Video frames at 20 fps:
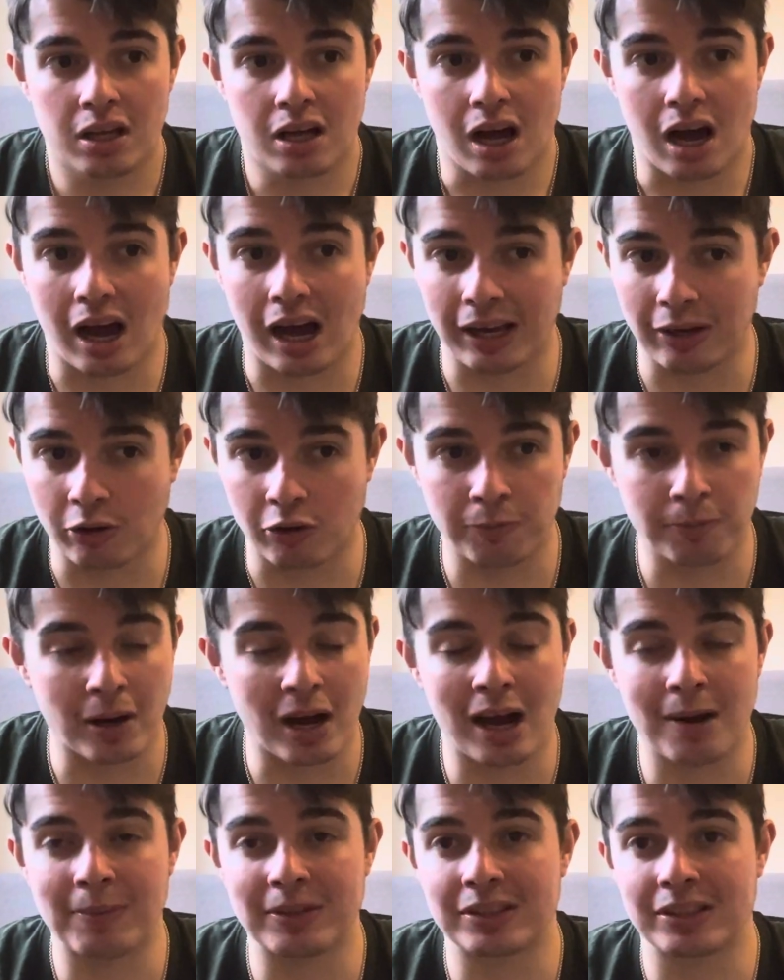I love
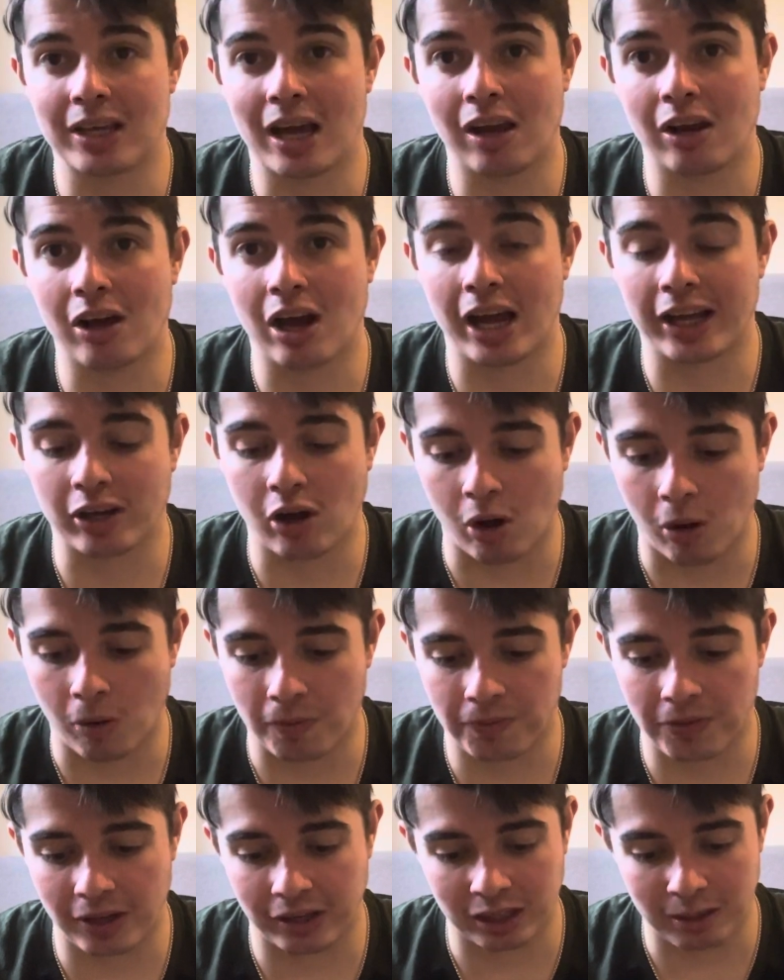Mohamed Salah. I
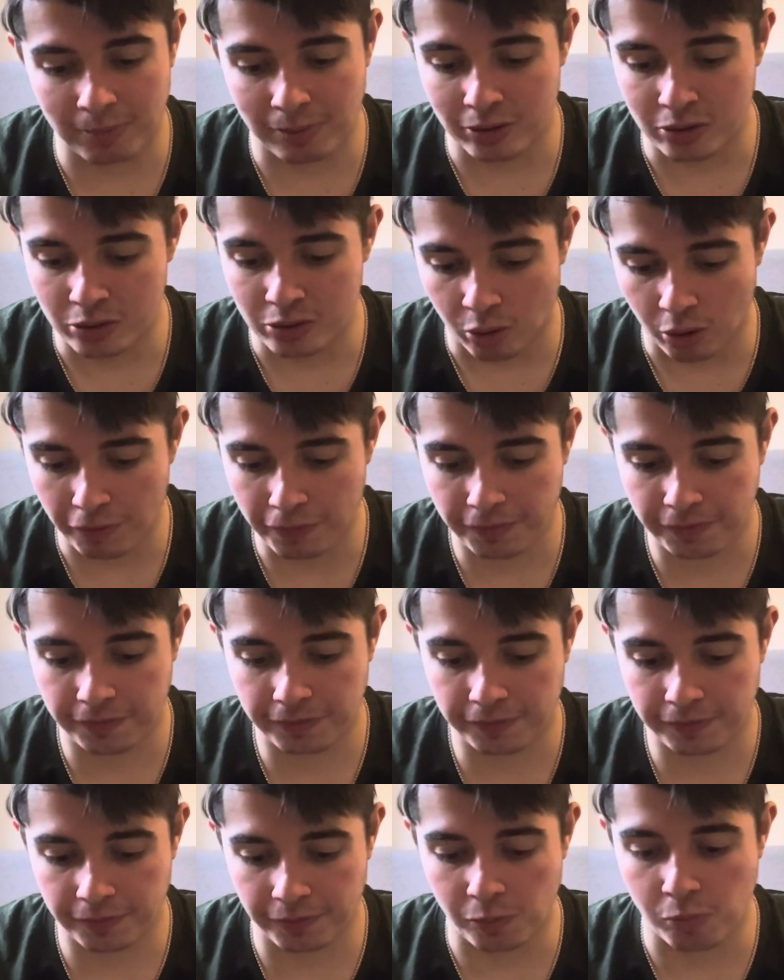can't thank him enough
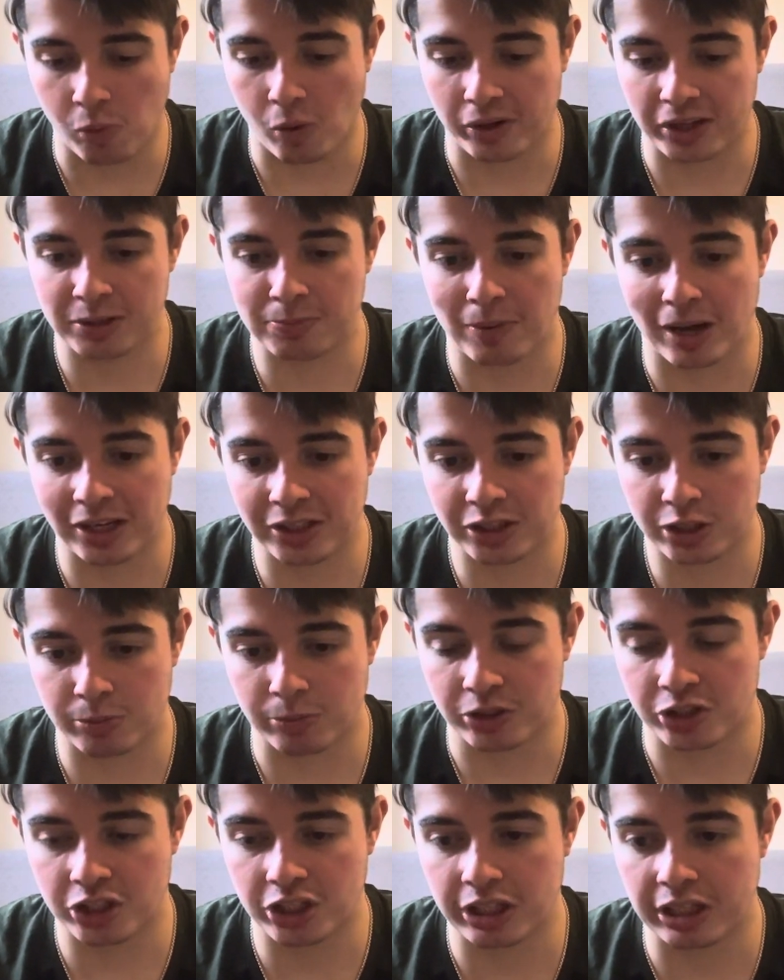for what he's managed to
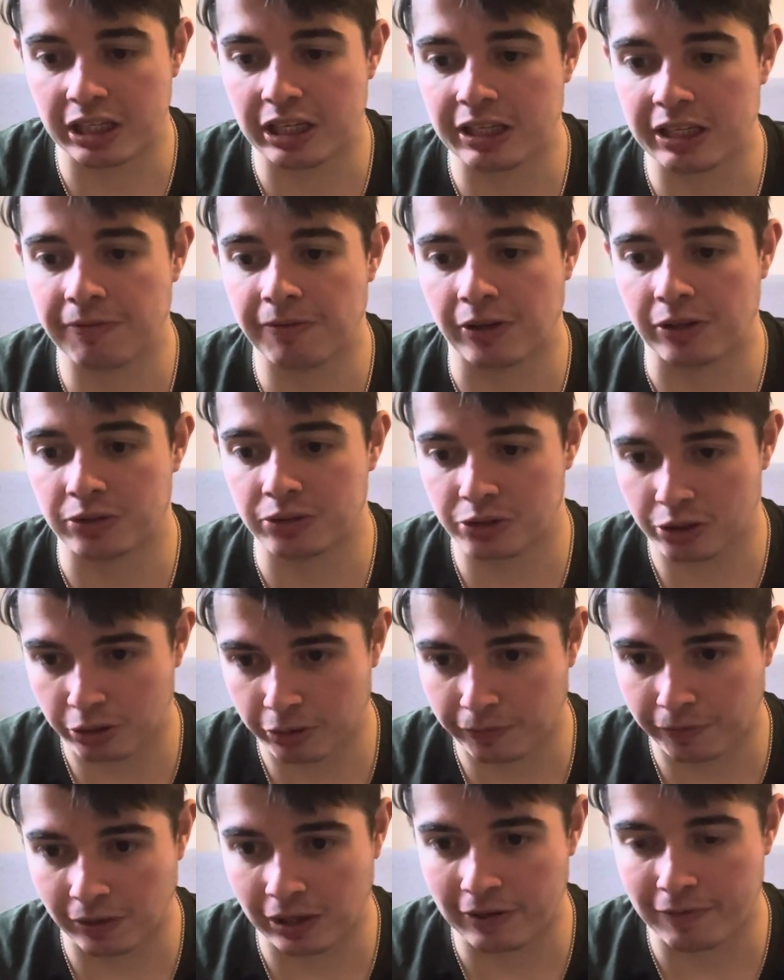achieve and
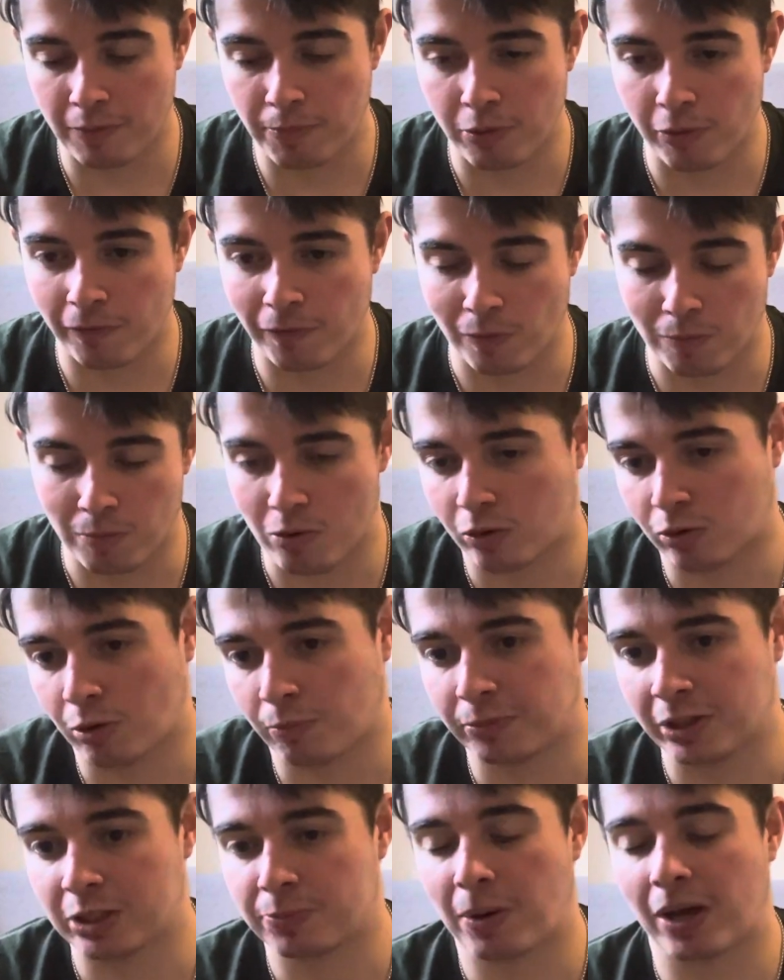do for Liverpool Football
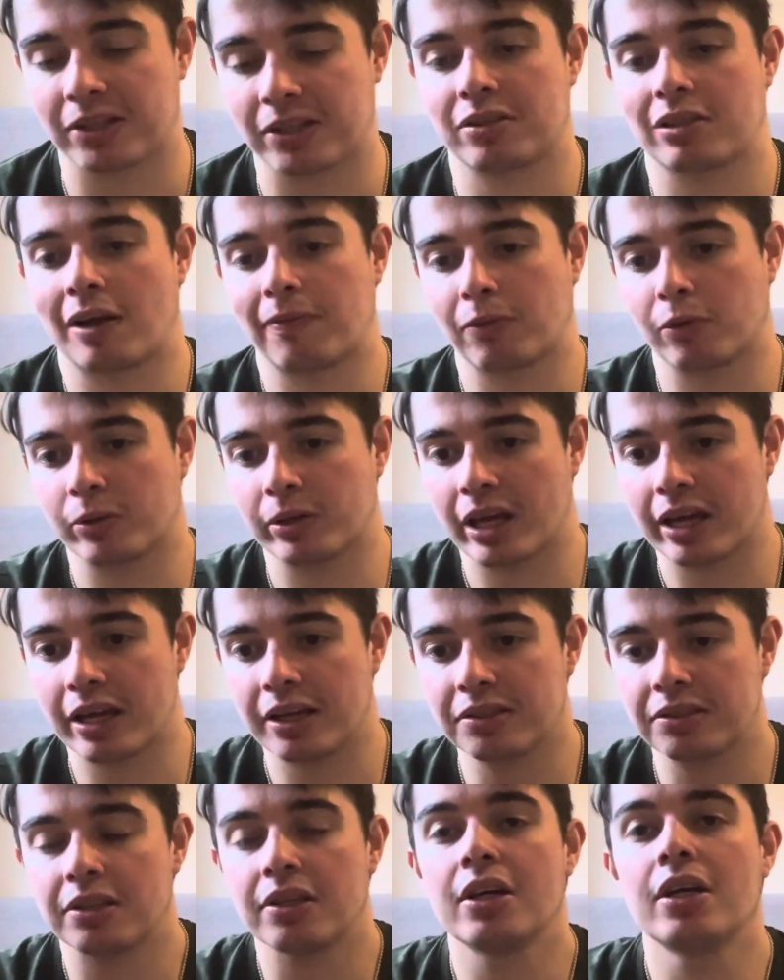Club these past several
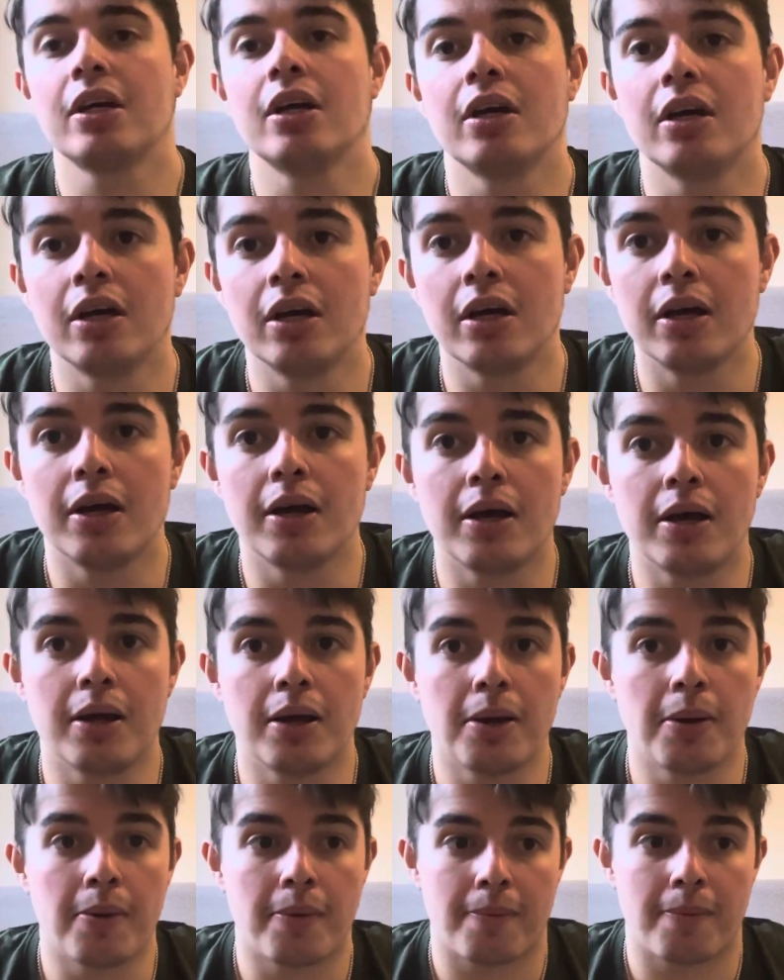years.
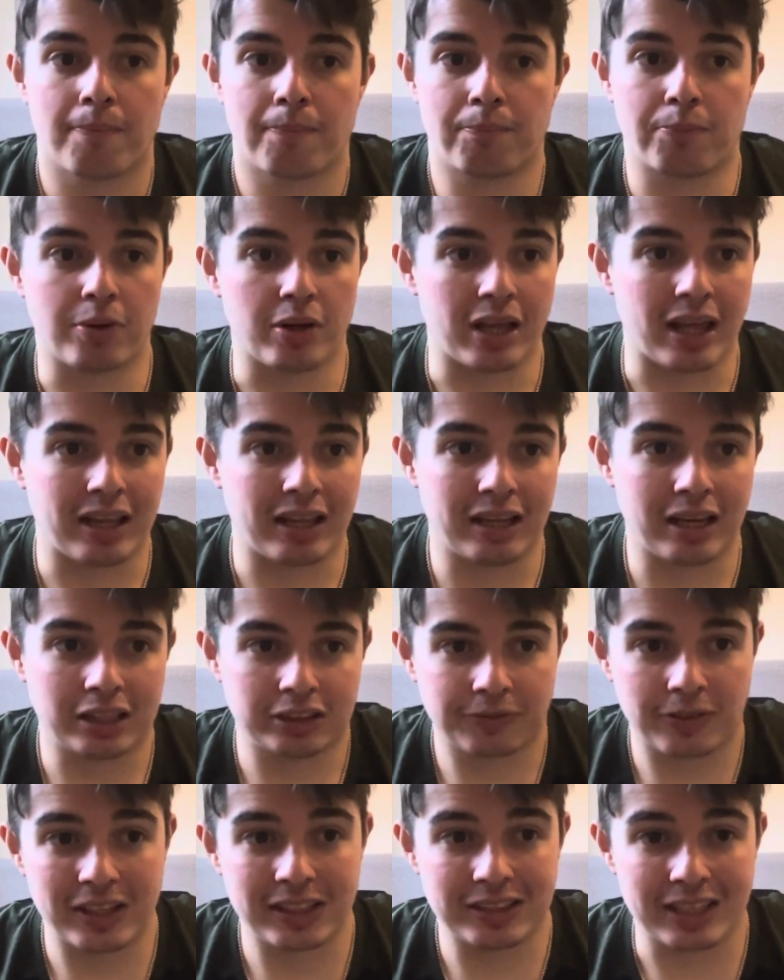But
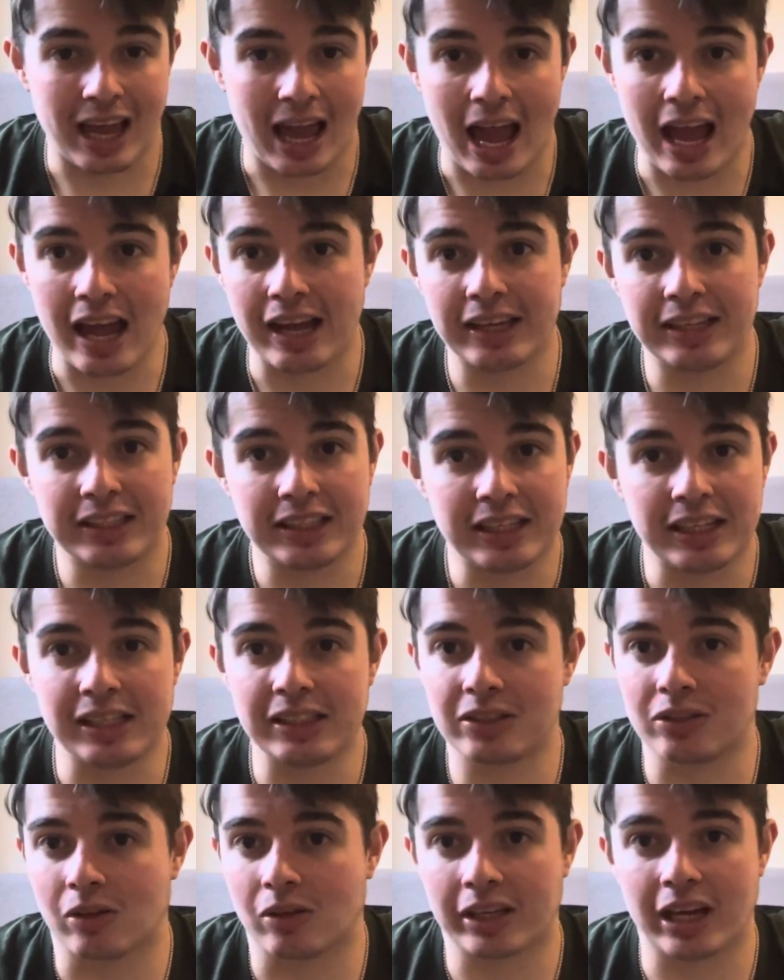let's face it, A,
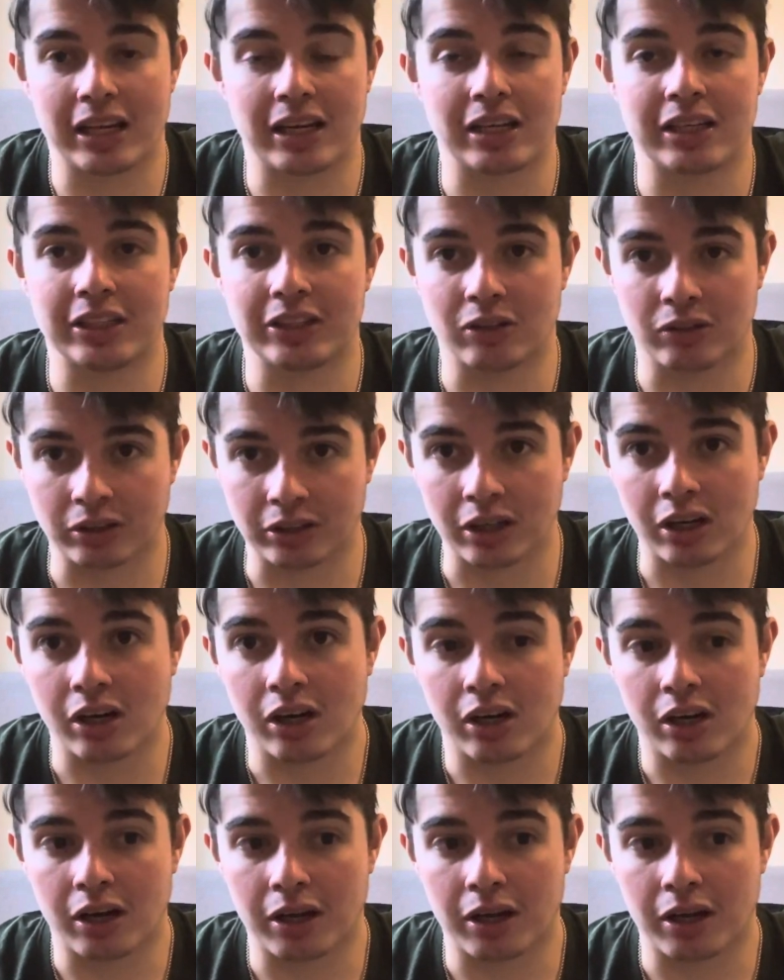he's not getting any younger.